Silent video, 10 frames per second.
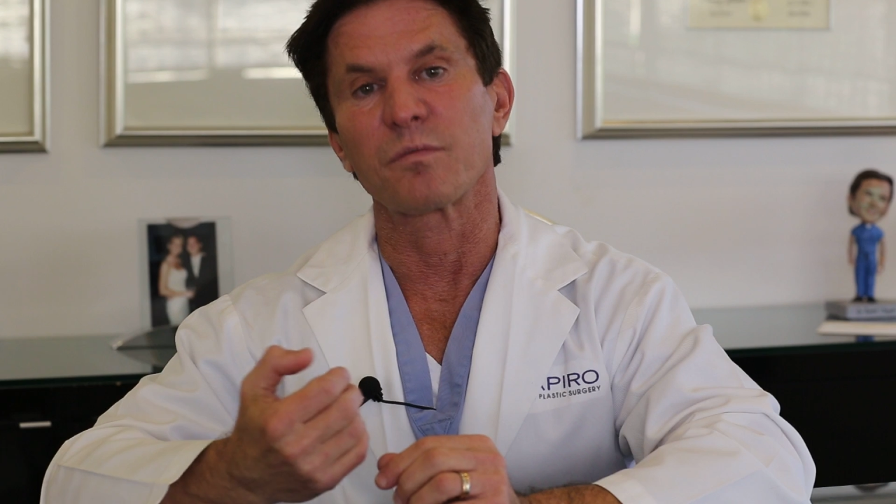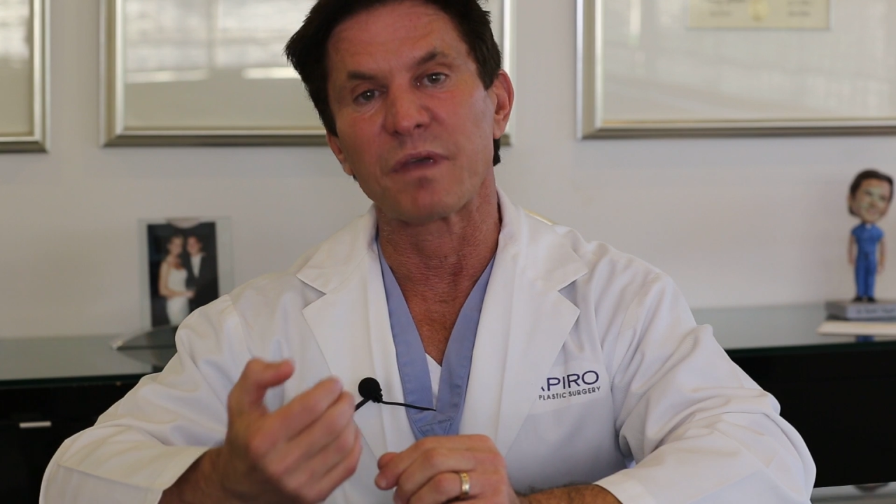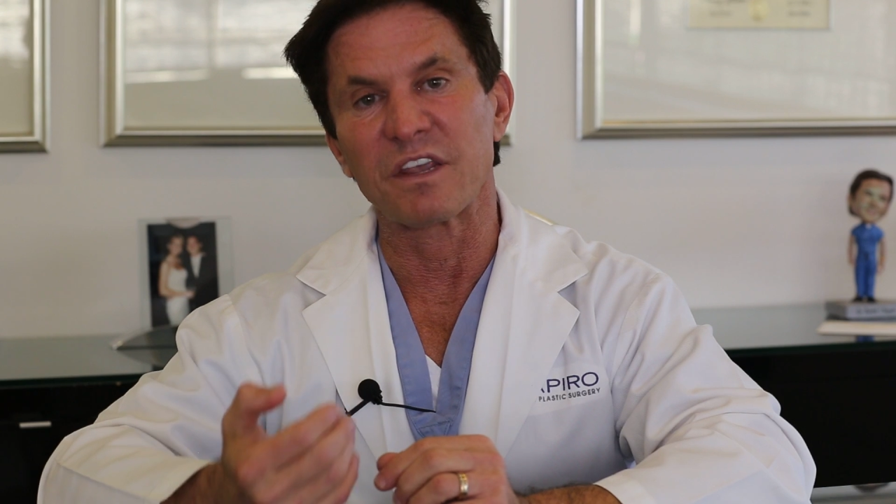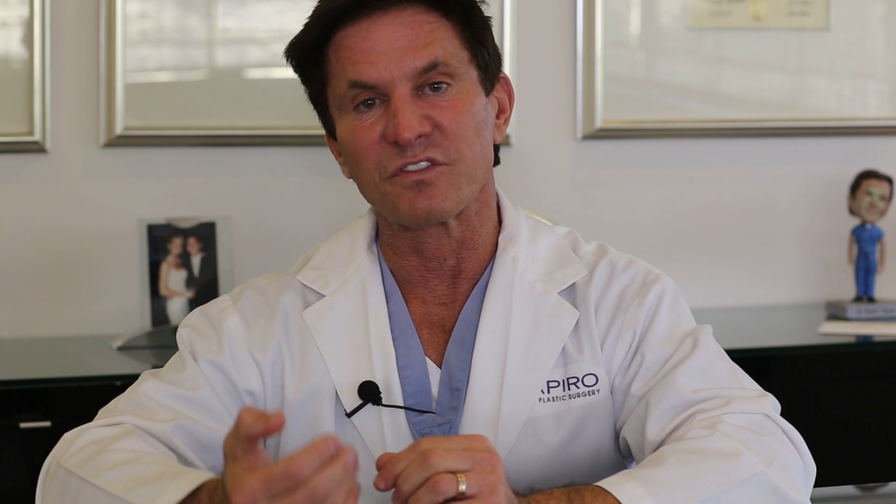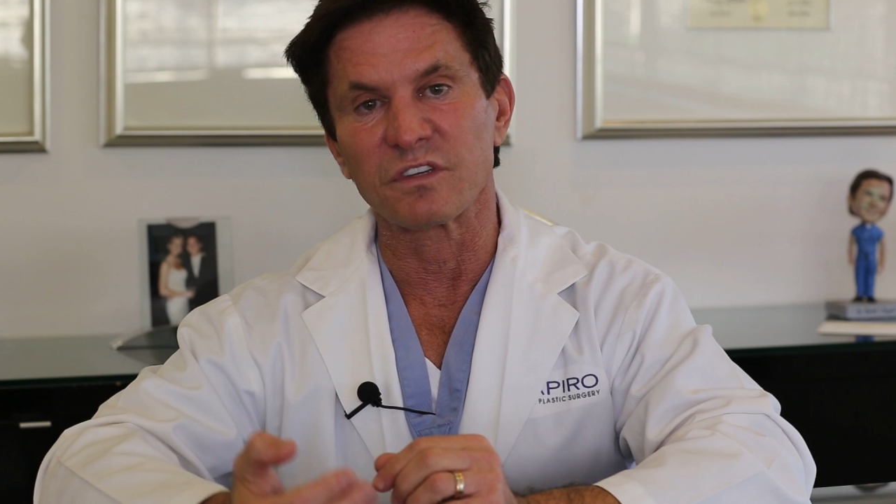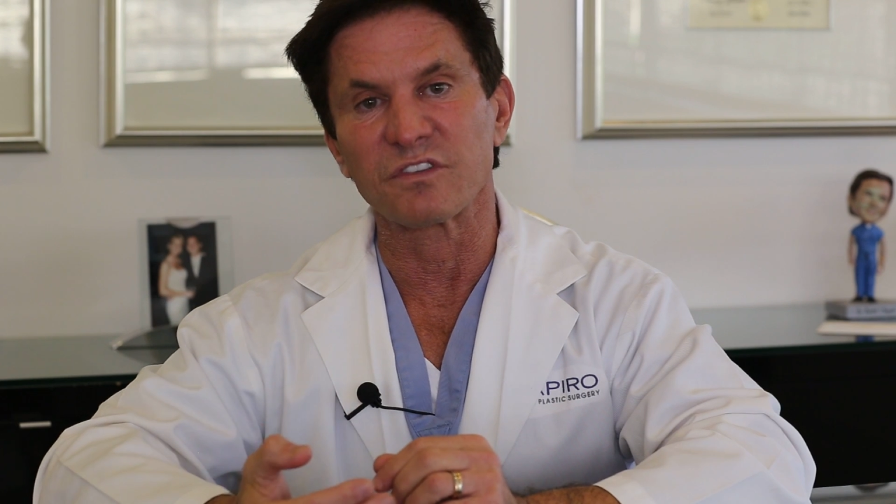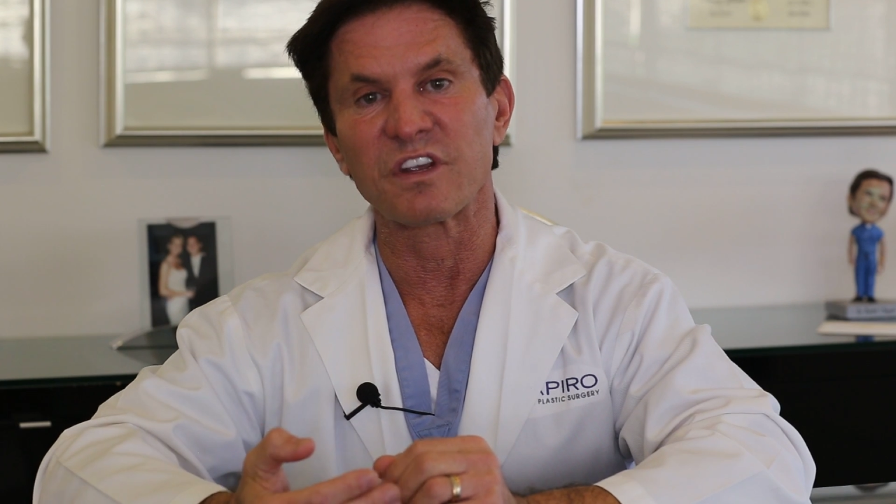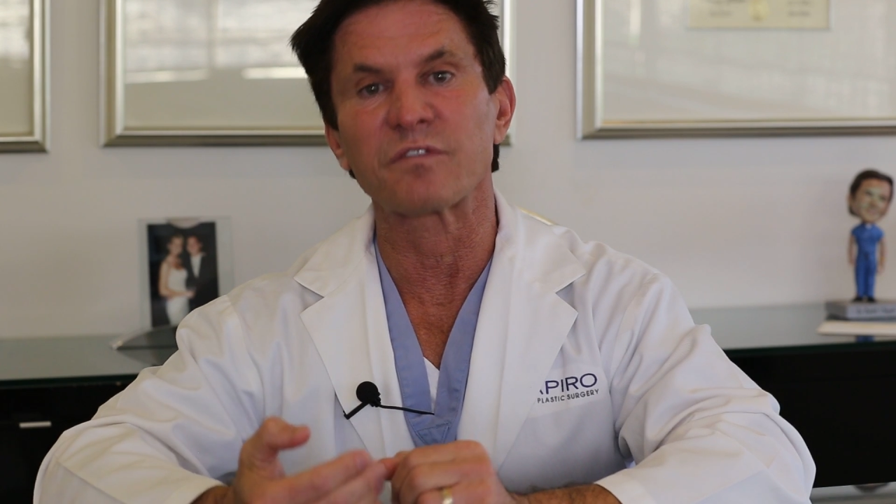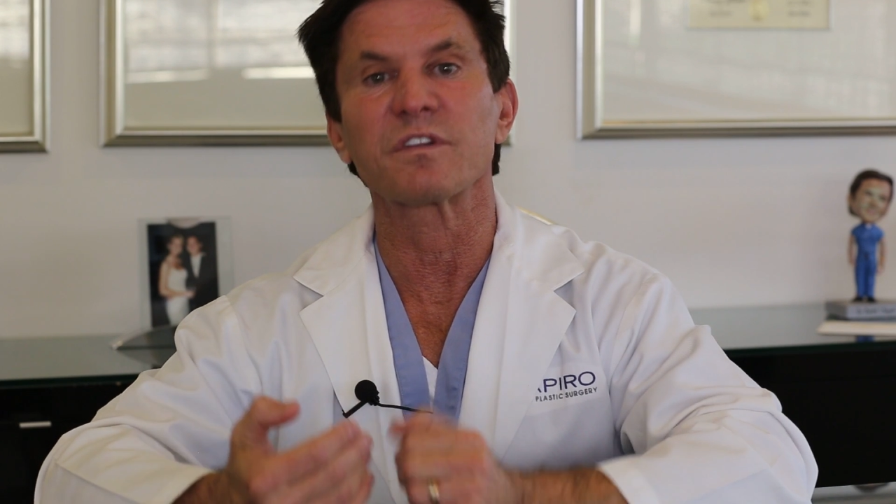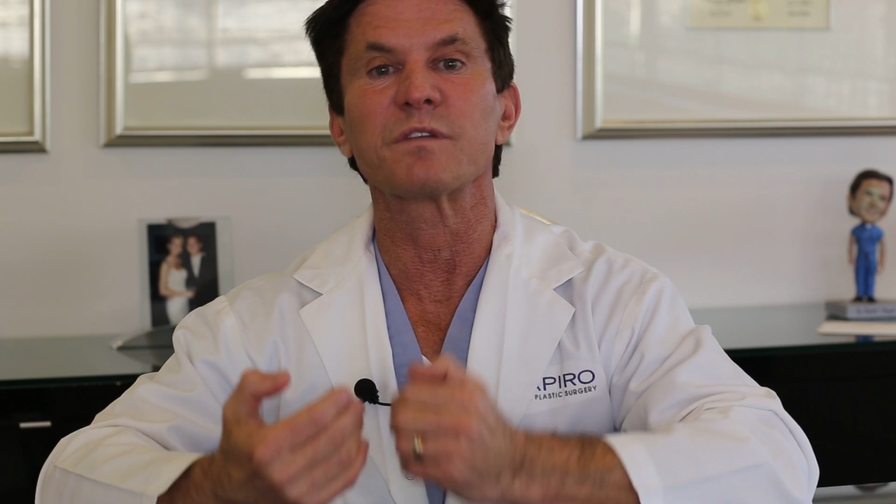patient
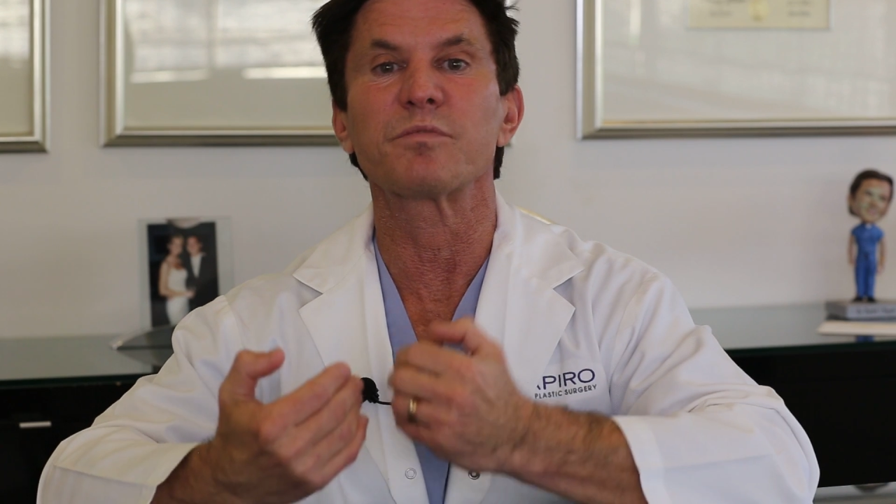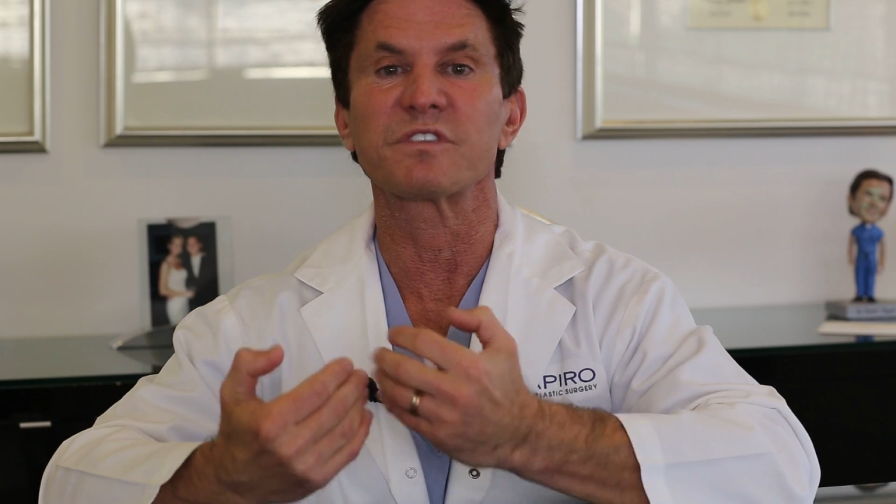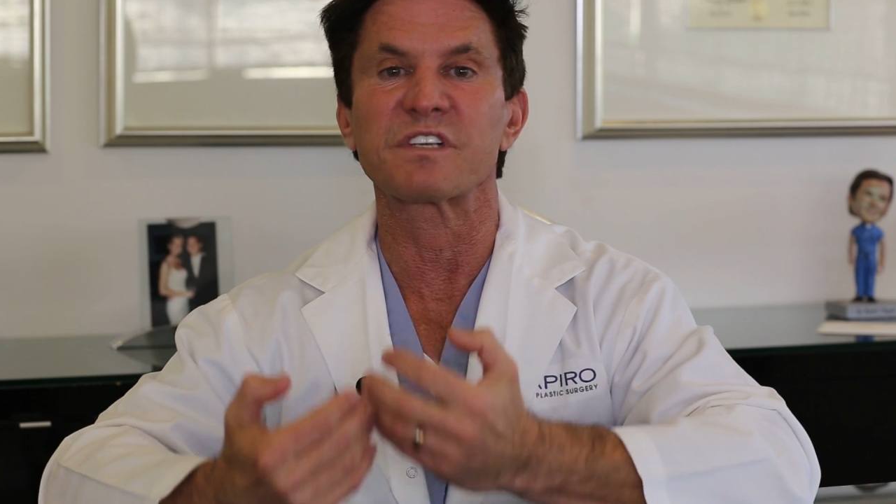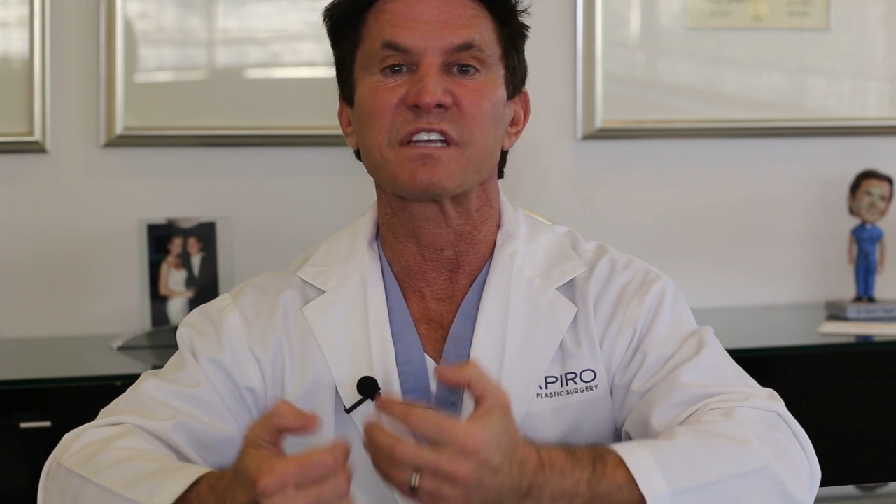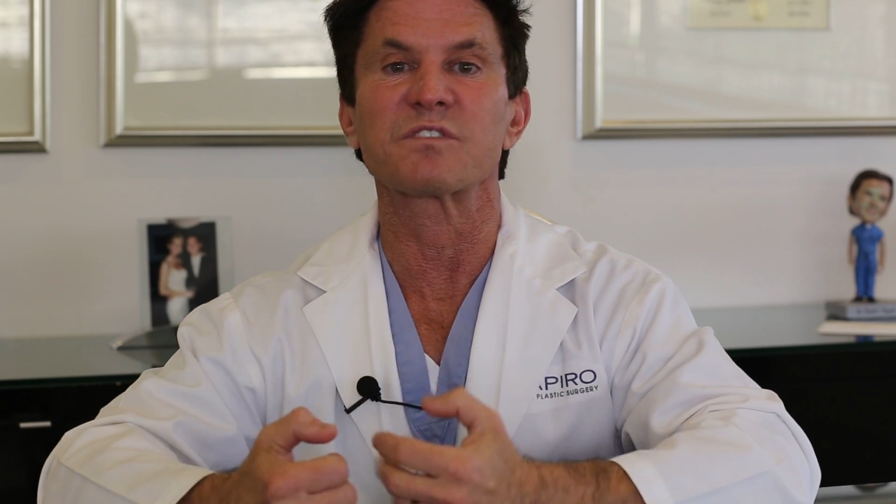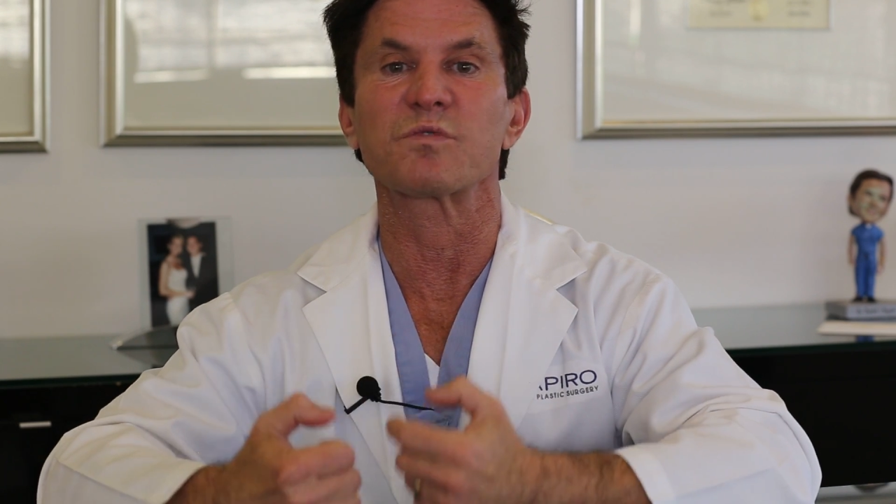generally presents